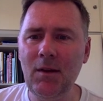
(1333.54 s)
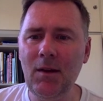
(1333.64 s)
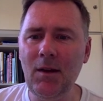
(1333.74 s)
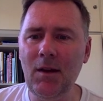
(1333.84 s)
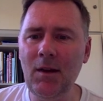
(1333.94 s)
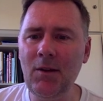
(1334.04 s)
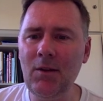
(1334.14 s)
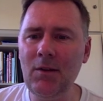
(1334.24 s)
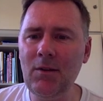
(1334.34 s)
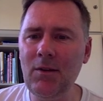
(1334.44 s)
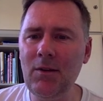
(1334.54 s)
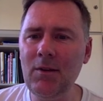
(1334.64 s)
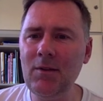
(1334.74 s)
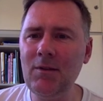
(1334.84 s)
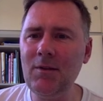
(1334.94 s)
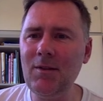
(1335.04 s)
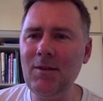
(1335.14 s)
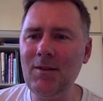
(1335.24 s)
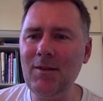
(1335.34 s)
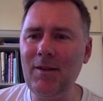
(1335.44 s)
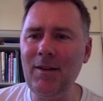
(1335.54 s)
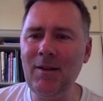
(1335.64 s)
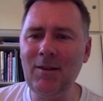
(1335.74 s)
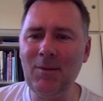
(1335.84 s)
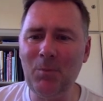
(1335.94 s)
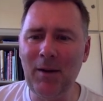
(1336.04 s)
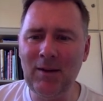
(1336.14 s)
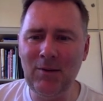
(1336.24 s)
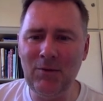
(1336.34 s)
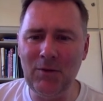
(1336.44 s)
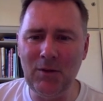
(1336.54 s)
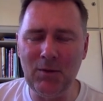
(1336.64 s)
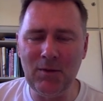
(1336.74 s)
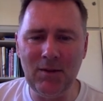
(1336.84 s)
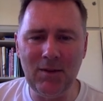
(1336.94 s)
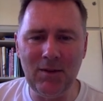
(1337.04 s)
and also the expected frequencies.